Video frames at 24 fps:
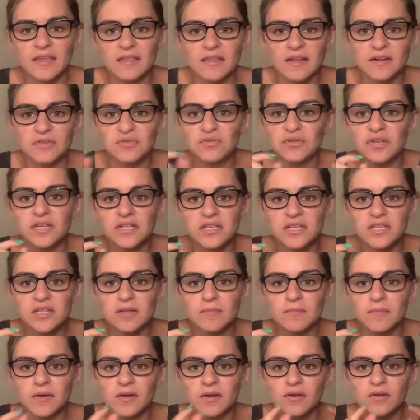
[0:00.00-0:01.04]
Then you get to the
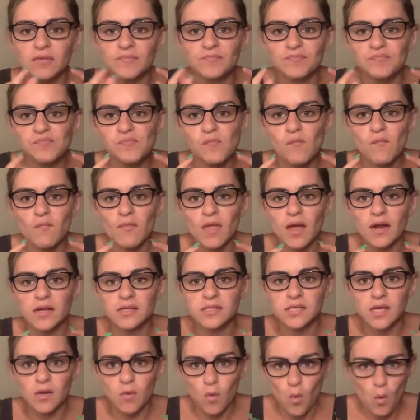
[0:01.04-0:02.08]
middle, and it's
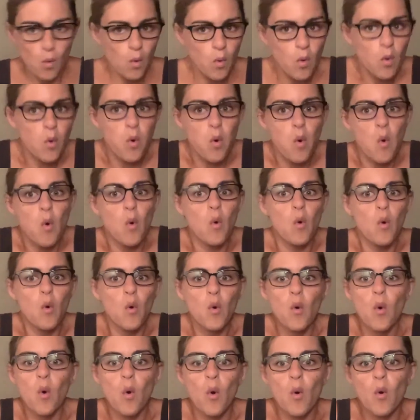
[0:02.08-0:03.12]
like, whew,
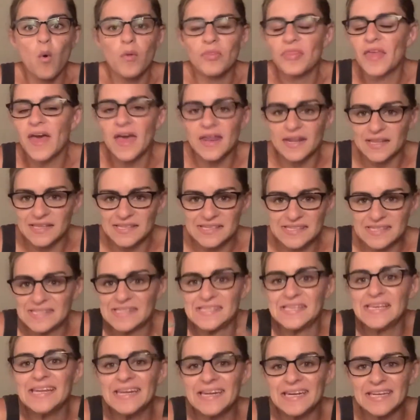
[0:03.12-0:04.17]
that
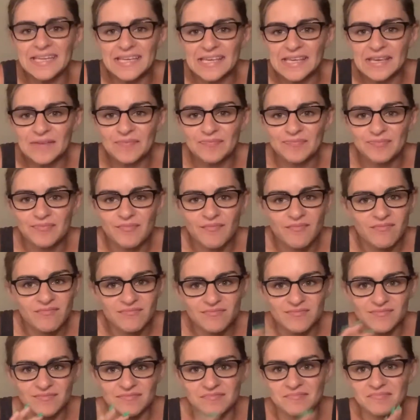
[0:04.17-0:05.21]
acidity.
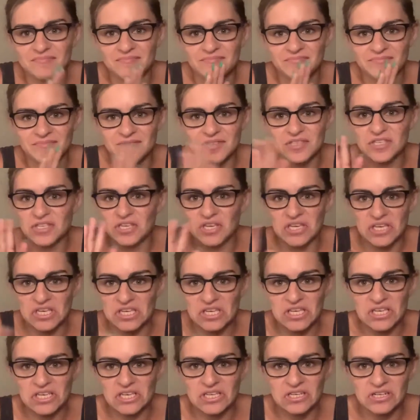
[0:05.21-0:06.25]
It's
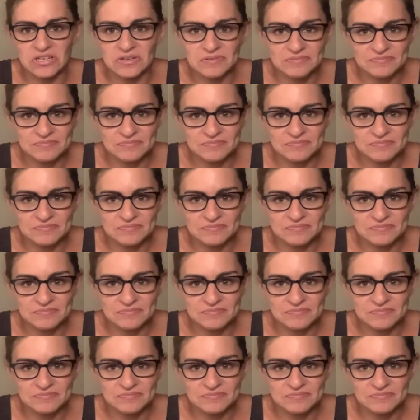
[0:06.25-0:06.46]
good.